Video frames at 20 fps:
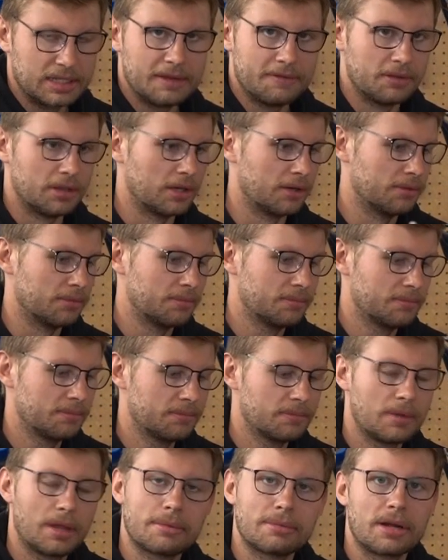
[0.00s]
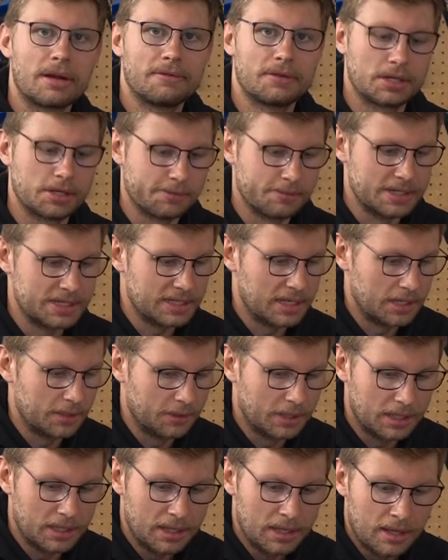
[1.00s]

even though I'm covered in grease anyway.